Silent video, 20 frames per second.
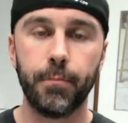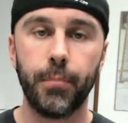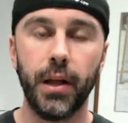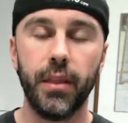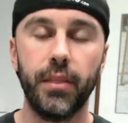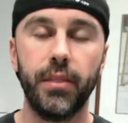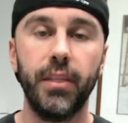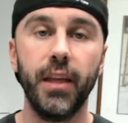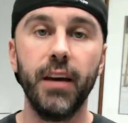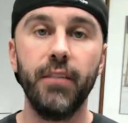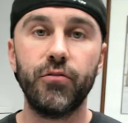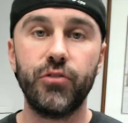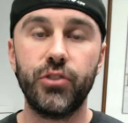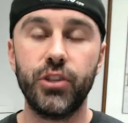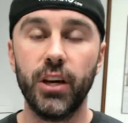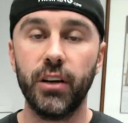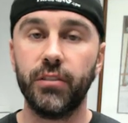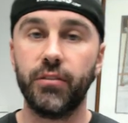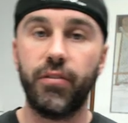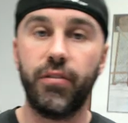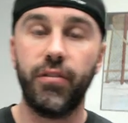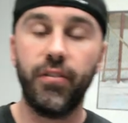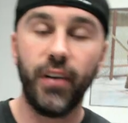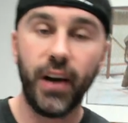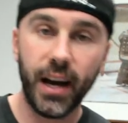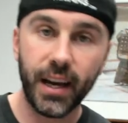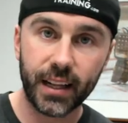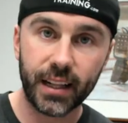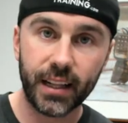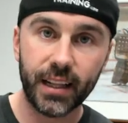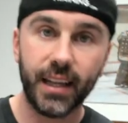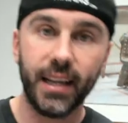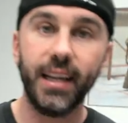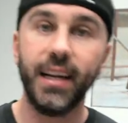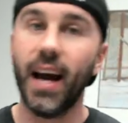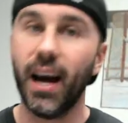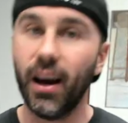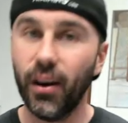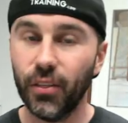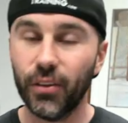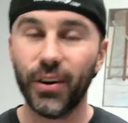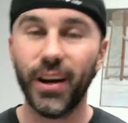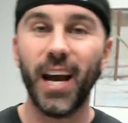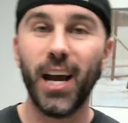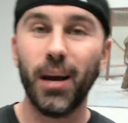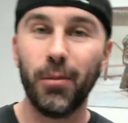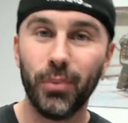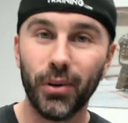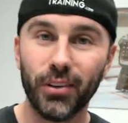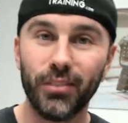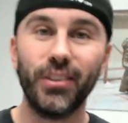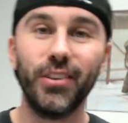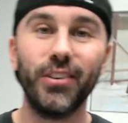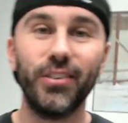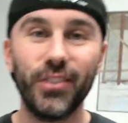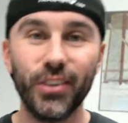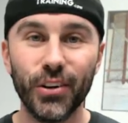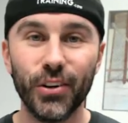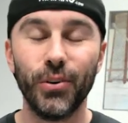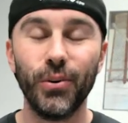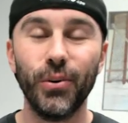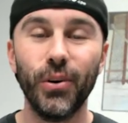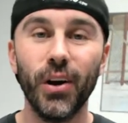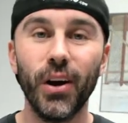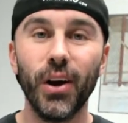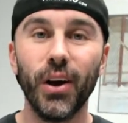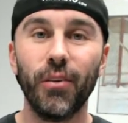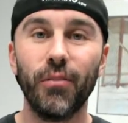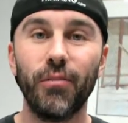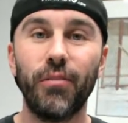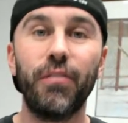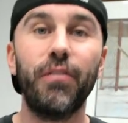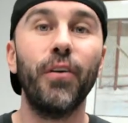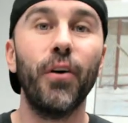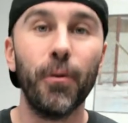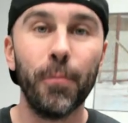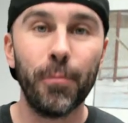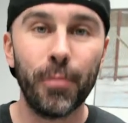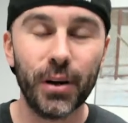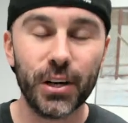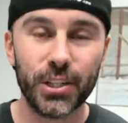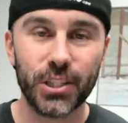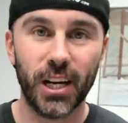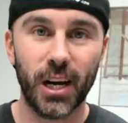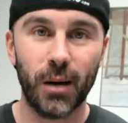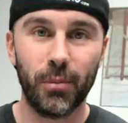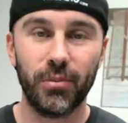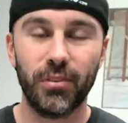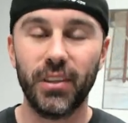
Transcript: But they've just finally, now they're able to do full push-ups.